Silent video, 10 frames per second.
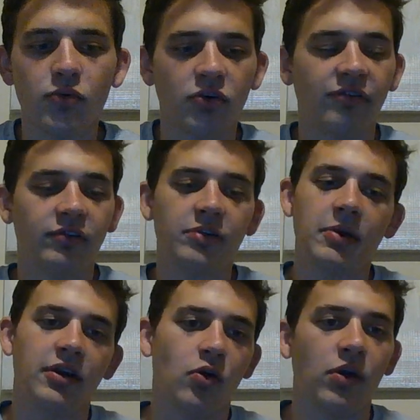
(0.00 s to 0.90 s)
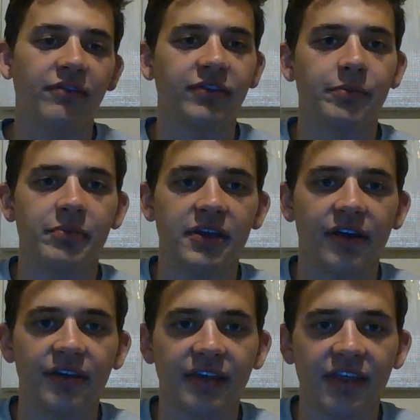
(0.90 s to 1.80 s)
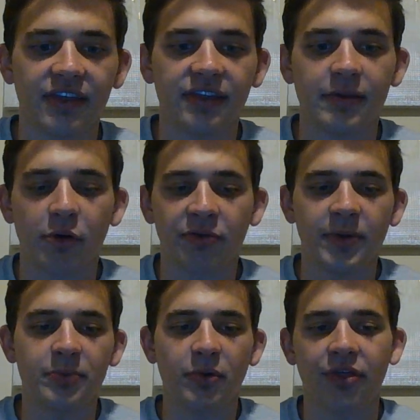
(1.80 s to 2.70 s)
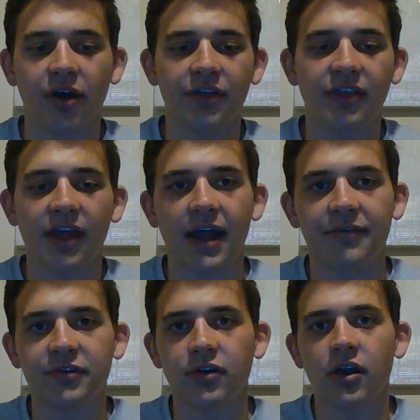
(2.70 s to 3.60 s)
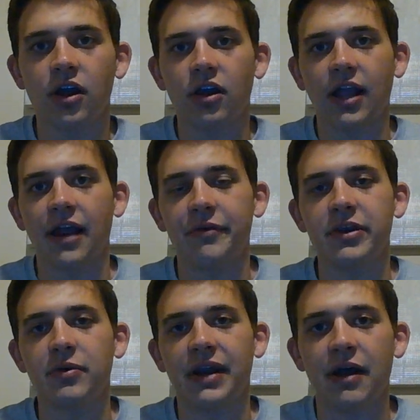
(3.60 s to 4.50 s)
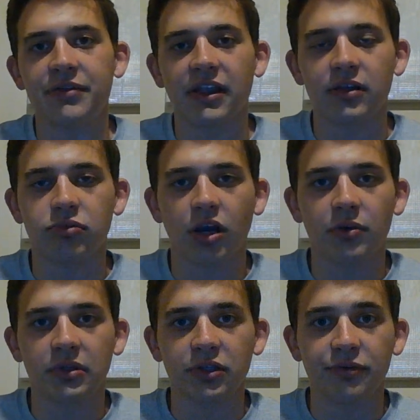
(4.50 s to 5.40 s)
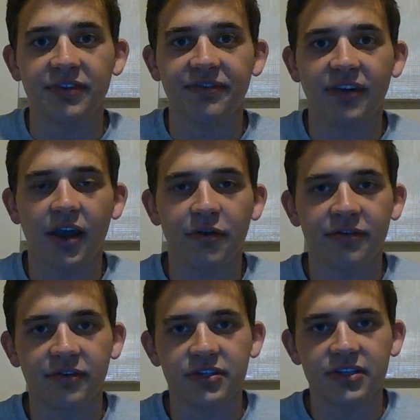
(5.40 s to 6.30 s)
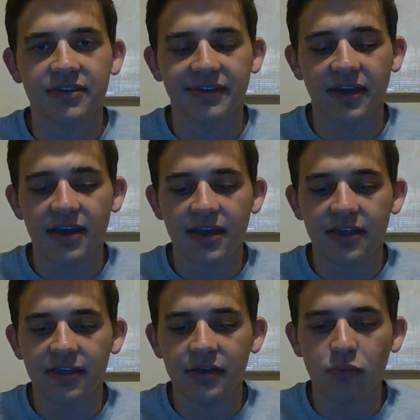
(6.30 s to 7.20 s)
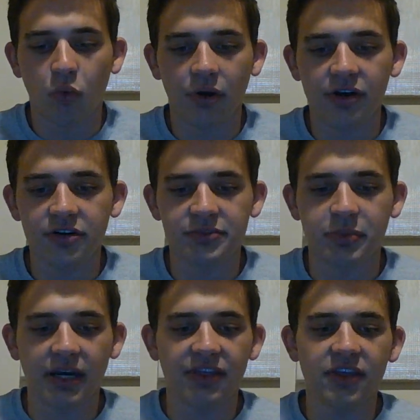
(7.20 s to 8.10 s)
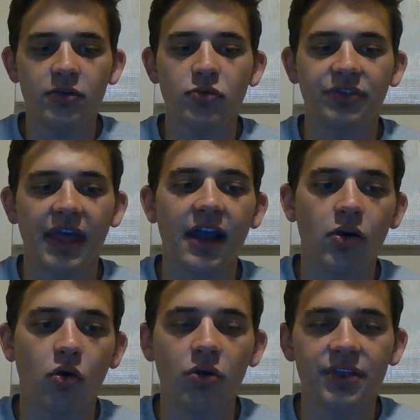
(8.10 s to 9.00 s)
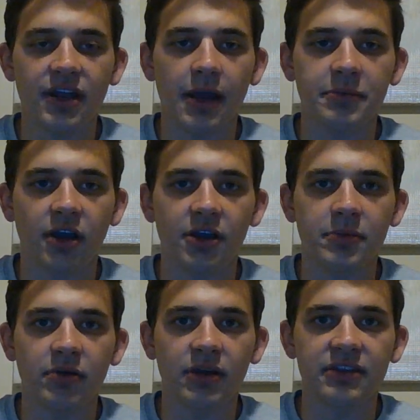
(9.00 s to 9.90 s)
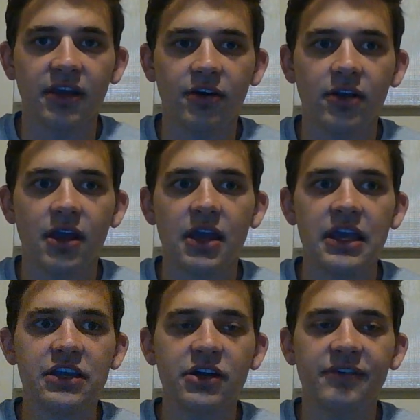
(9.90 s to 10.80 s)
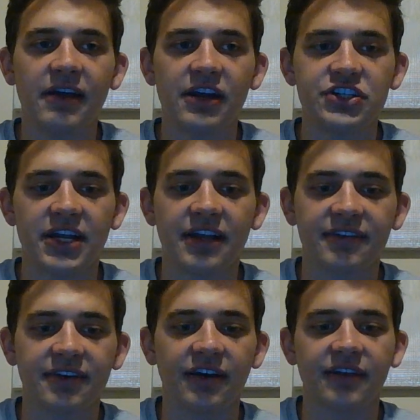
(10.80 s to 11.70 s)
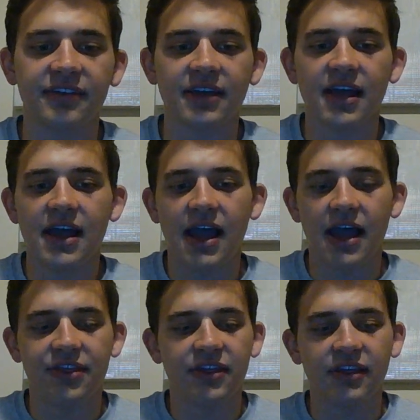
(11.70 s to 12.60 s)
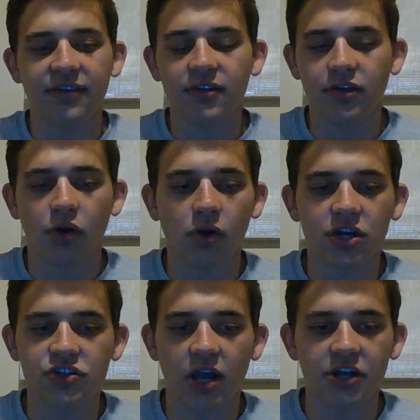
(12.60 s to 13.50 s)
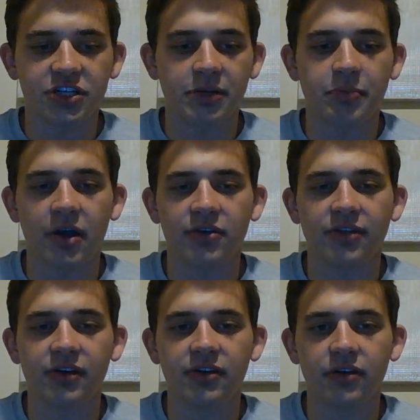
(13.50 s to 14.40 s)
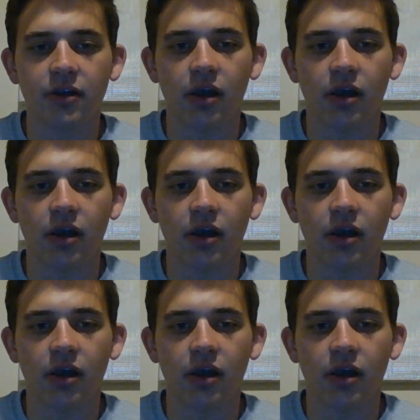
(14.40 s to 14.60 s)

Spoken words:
it would have really been a coin flip, because I think that most people thought that after Kyrie went out that LeBron would lose the finals versus the Warriors. But I think with that core that I'm talking about right there, he could have had a chance, because I think Goran Dragic better than